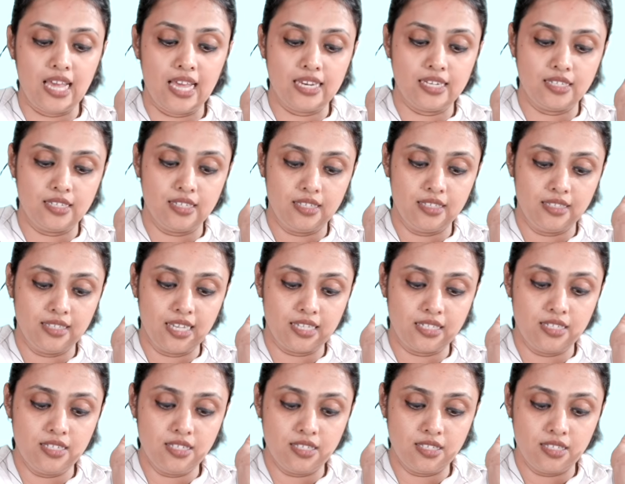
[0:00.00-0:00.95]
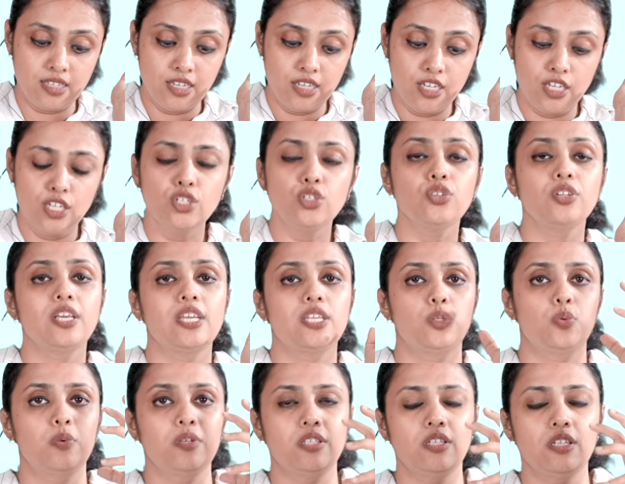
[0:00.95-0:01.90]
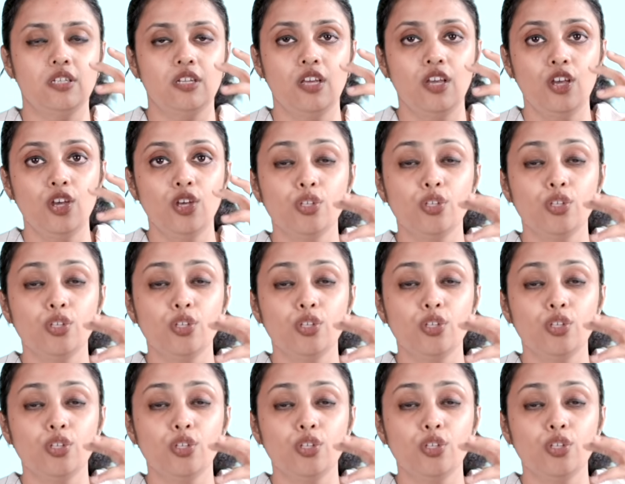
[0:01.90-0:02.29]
and that is today's visit.